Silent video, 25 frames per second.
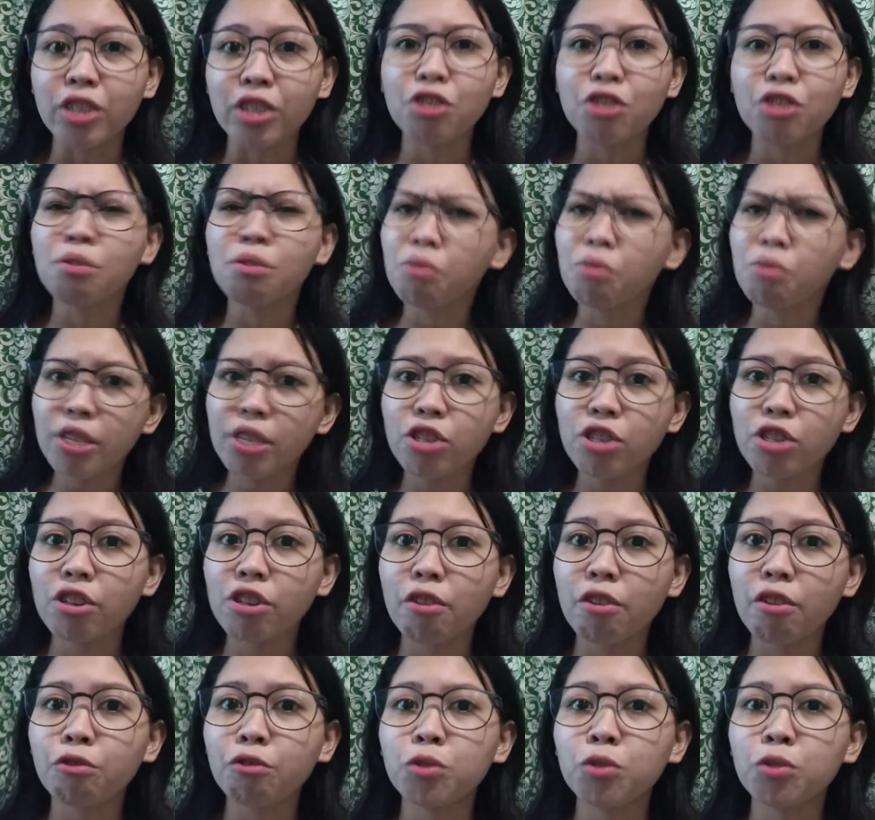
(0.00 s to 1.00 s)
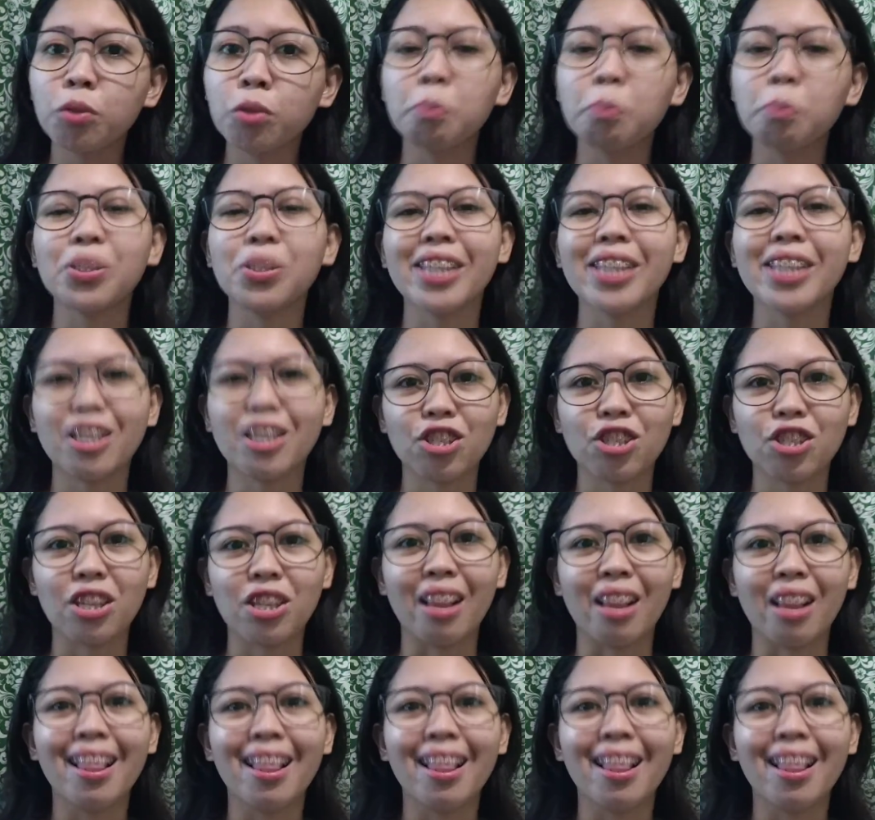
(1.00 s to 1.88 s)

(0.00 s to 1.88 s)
to reach their full potential